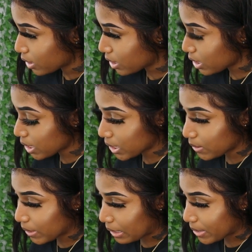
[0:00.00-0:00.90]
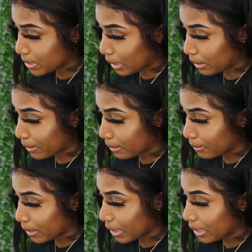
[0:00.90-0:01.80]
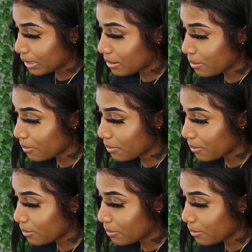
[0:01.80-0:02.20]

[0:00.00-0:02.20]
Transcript: This is what I be talking about, like